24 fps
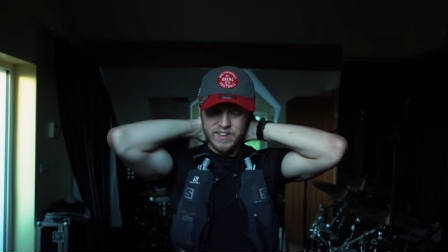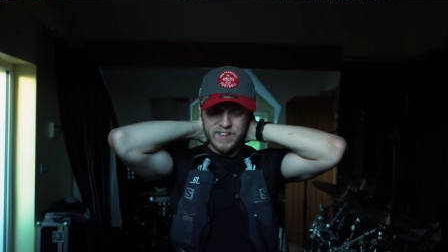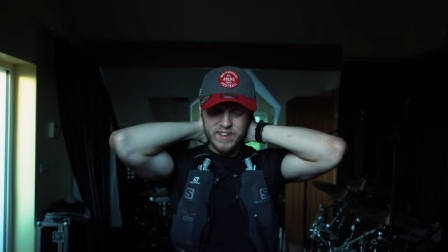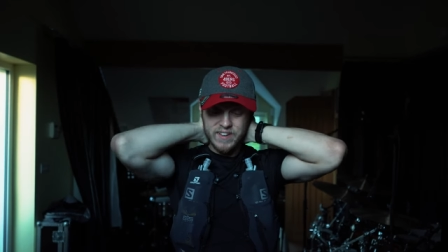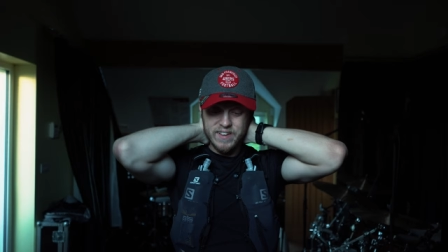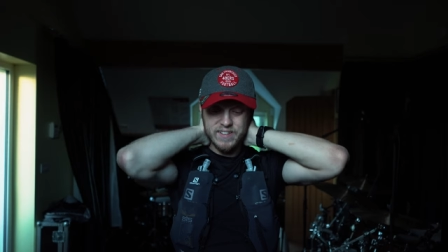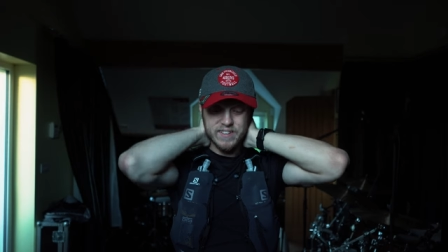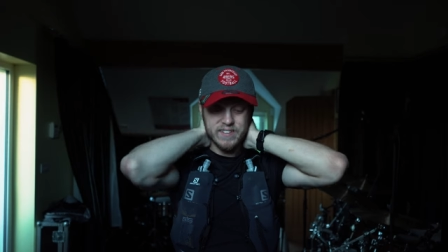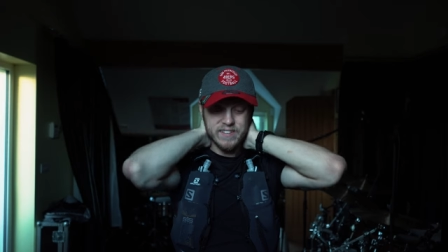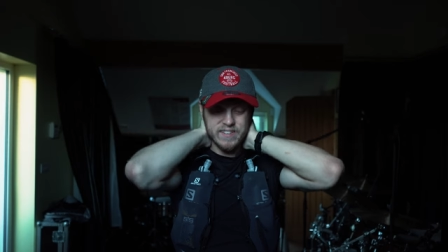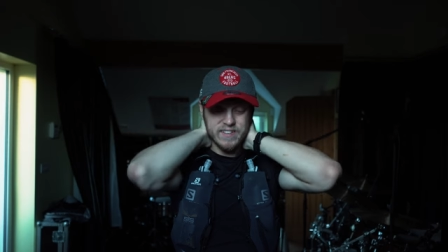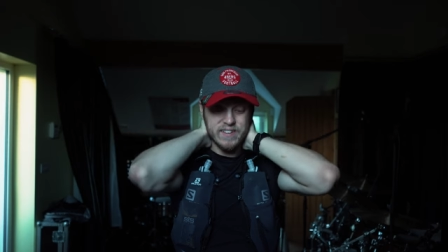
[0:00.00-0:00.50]

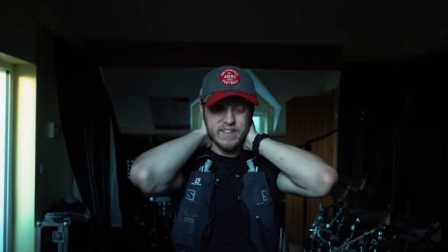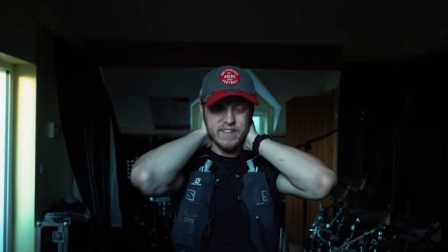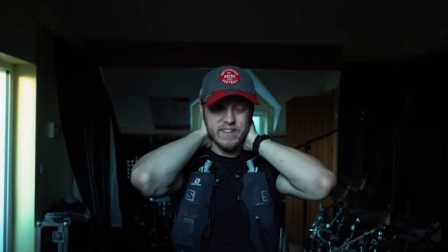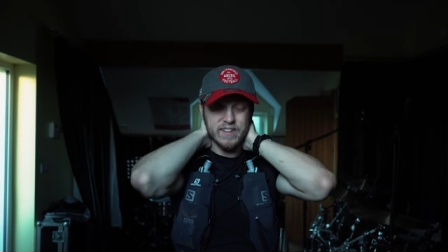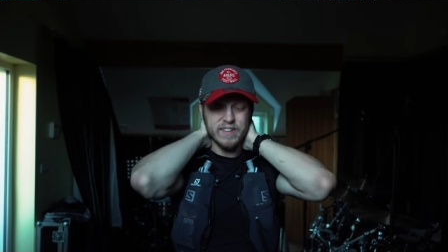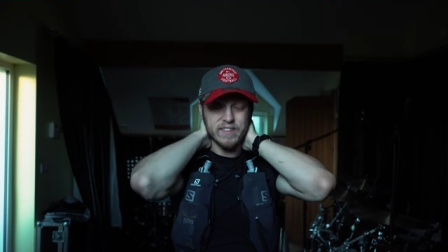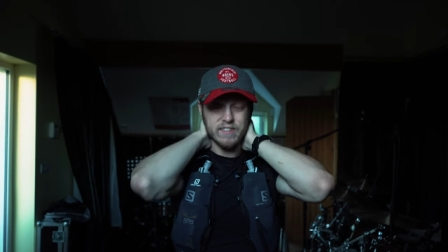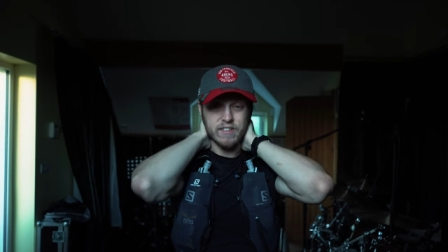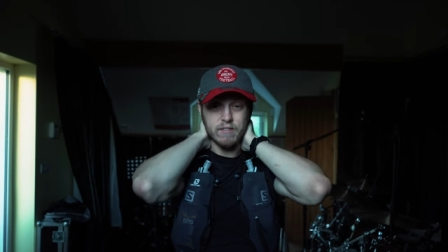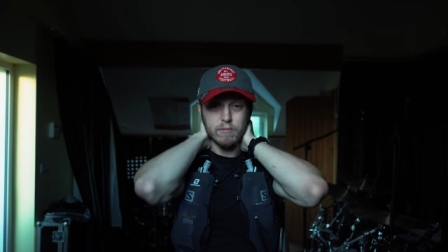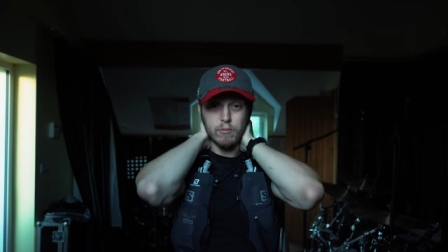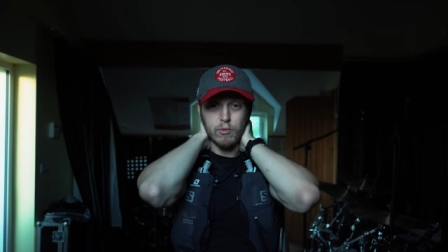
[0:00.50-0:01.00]
it
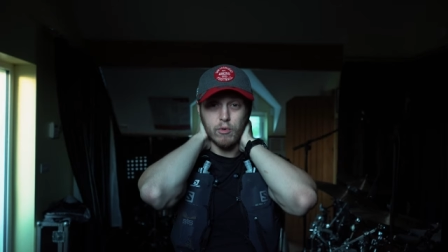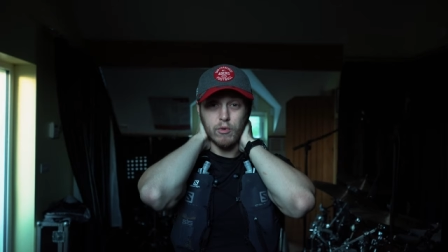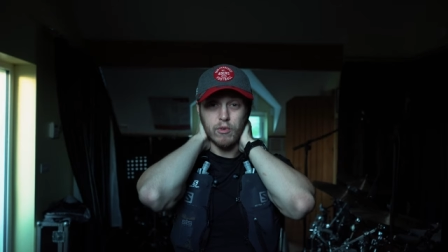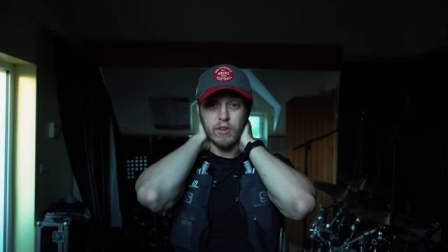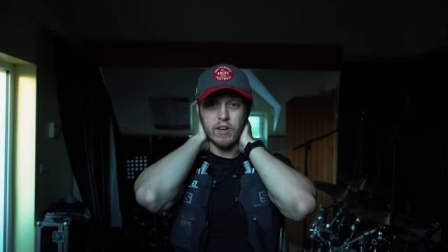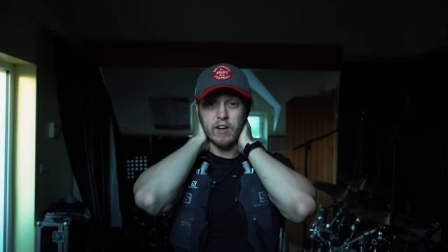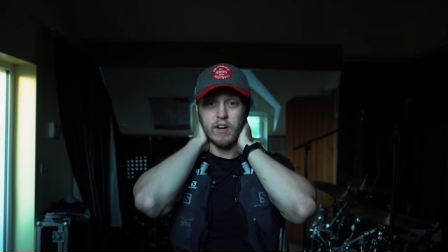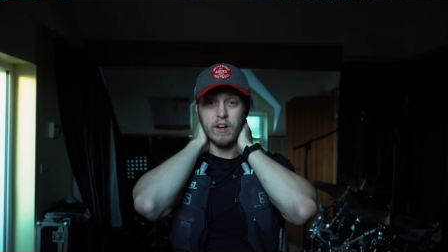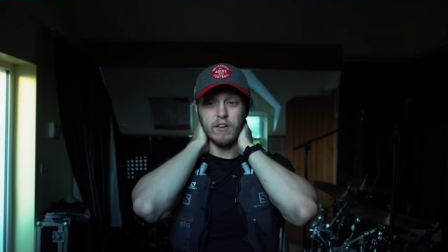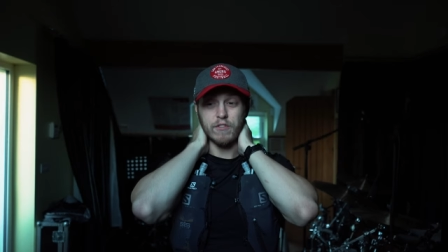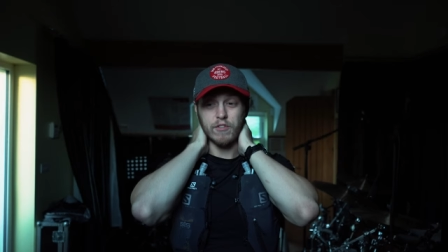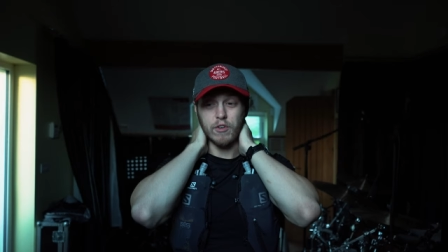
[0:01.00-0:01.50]
is the
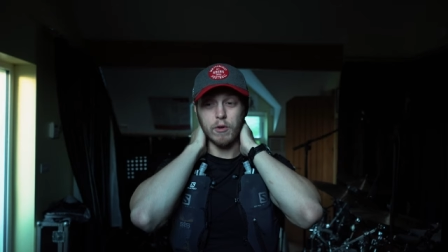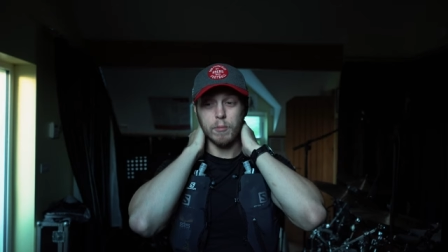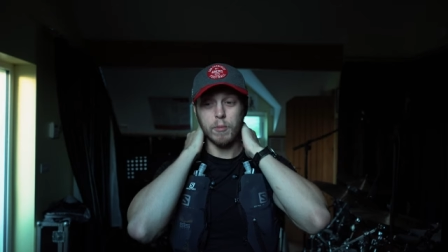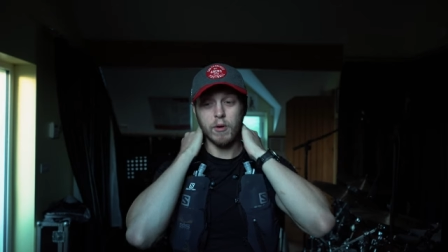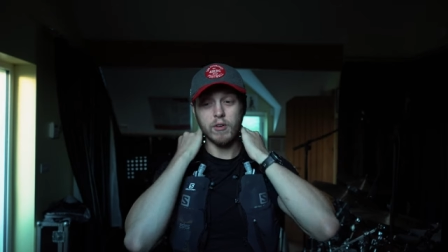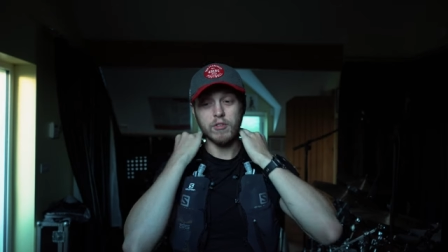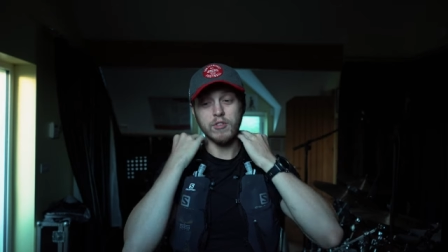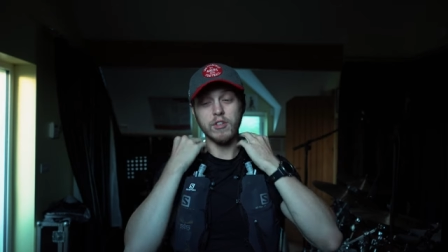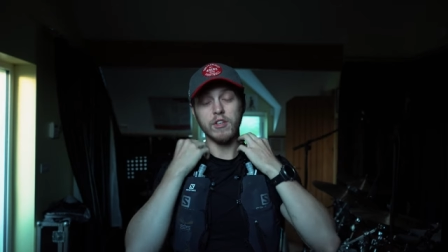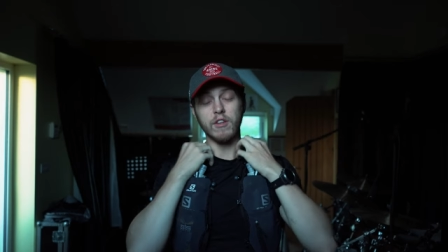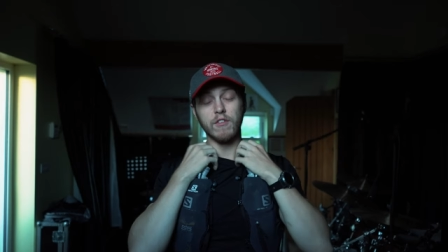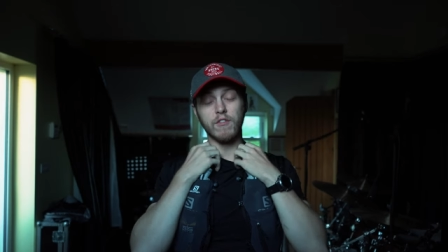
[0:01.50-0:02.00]
morning after I
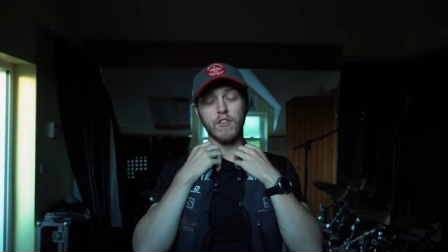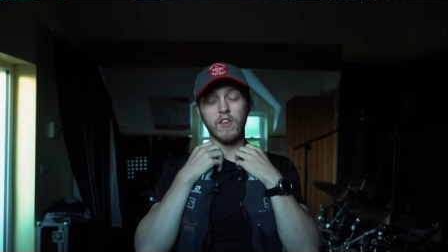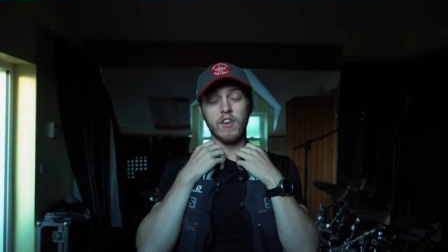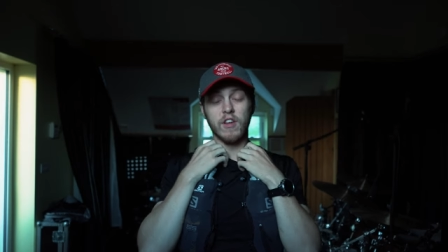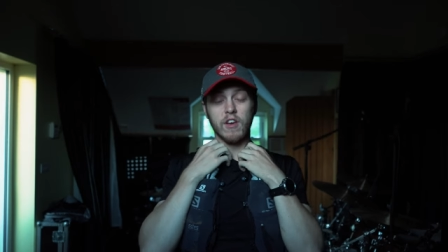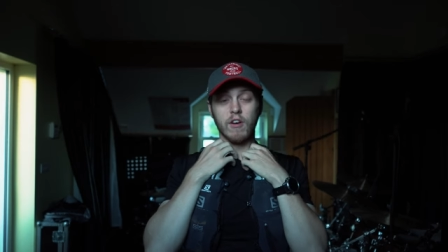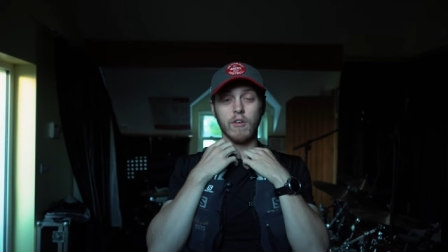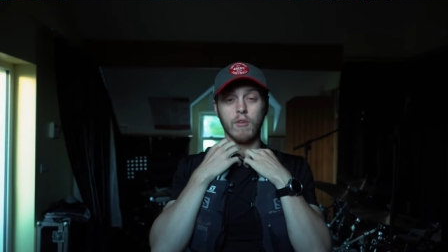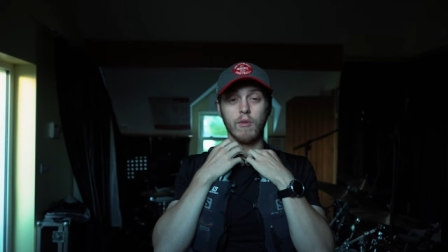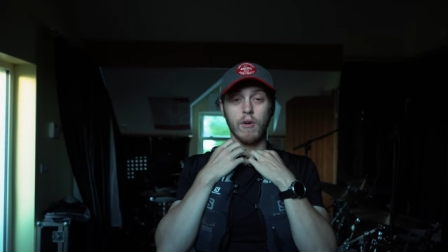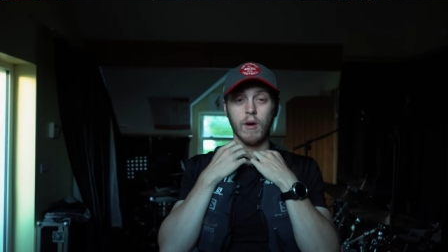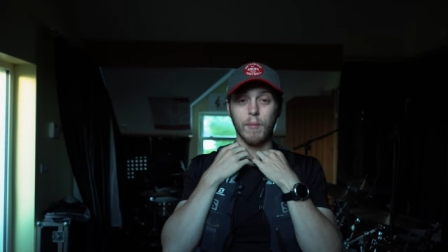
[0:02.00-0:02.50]
posted a
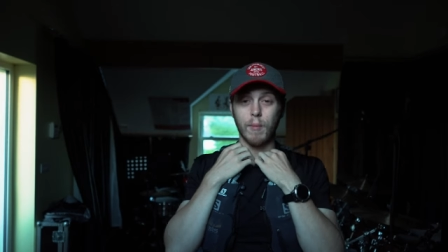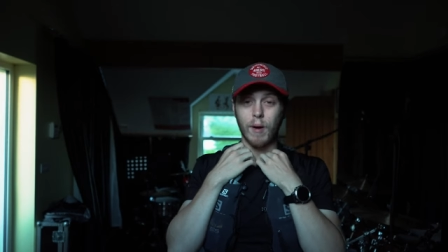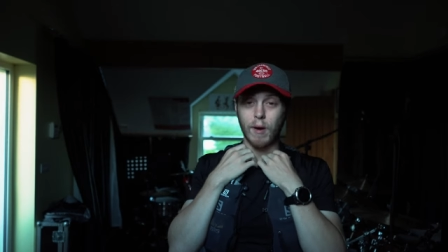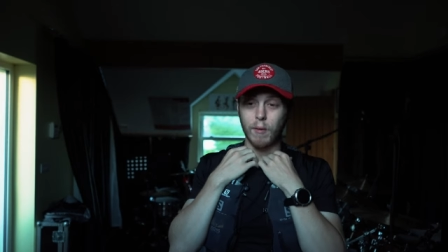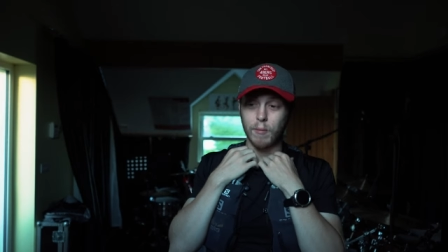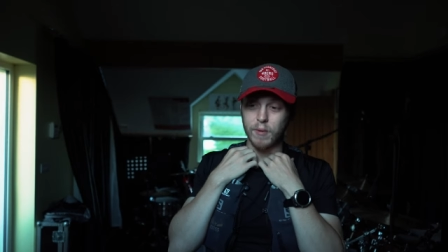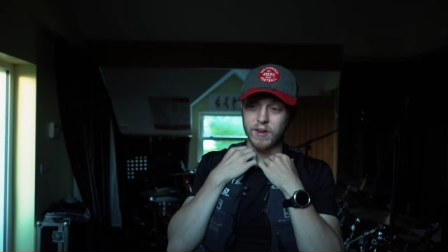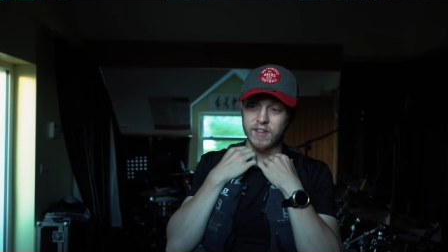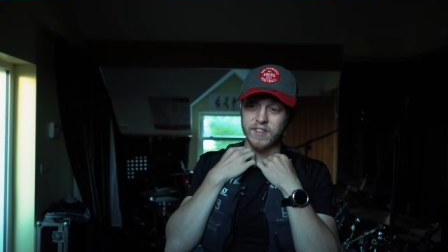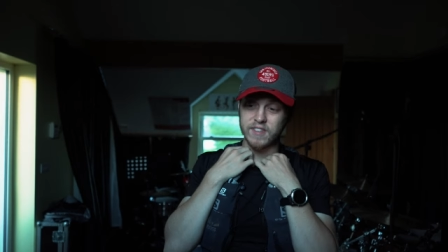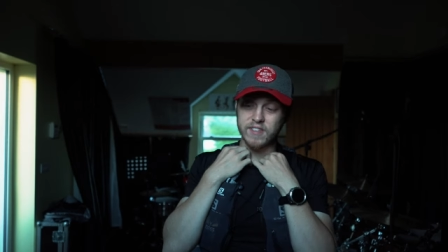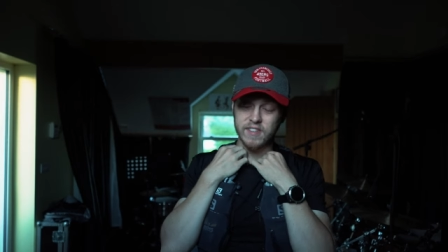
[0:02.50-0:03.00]
video
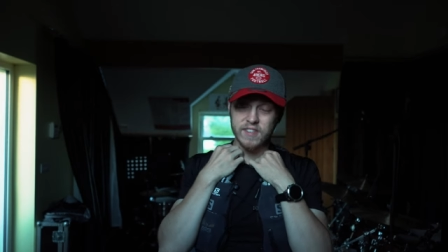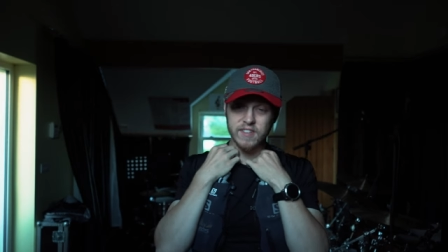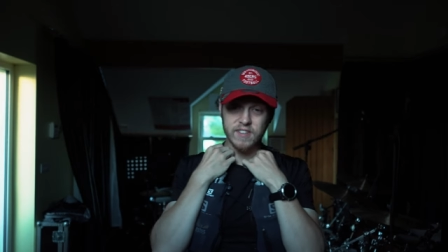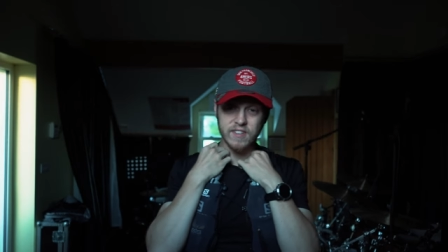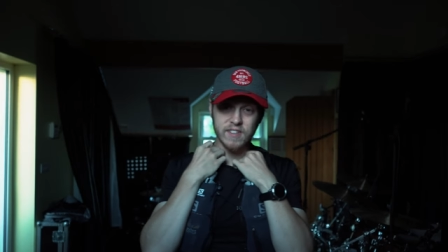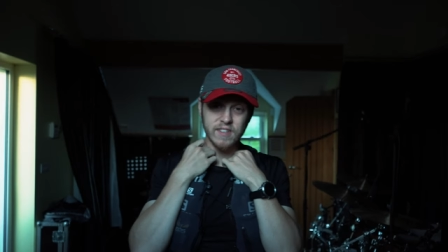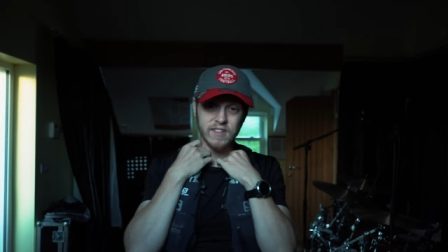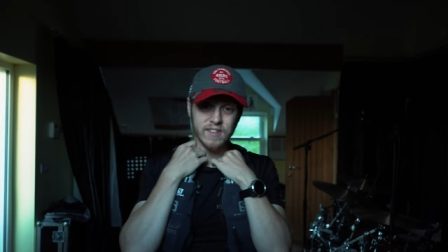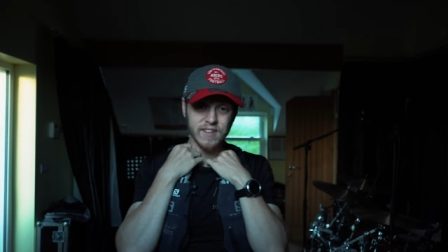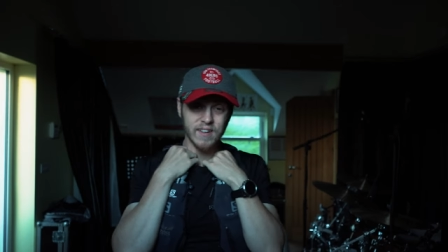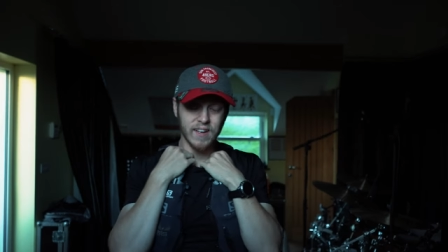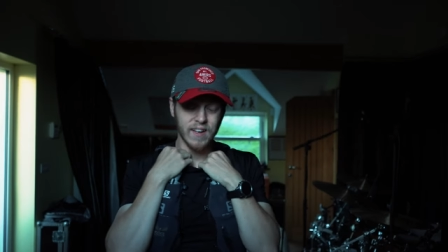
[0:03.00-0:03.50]
about my
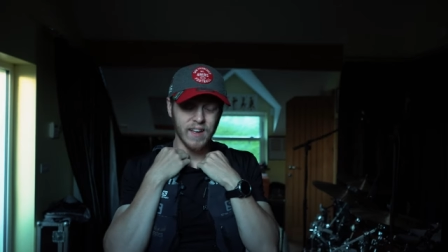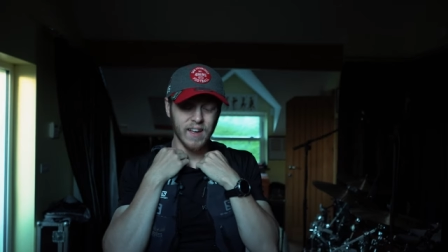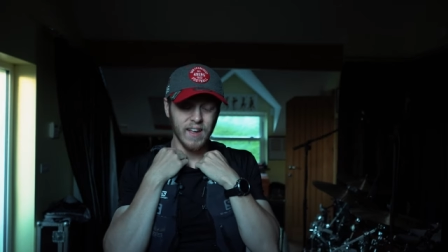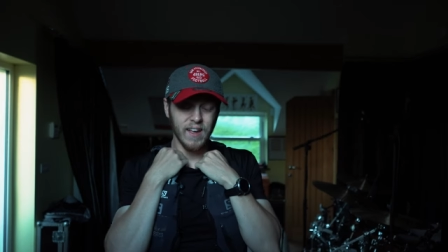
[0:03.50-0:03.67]
sister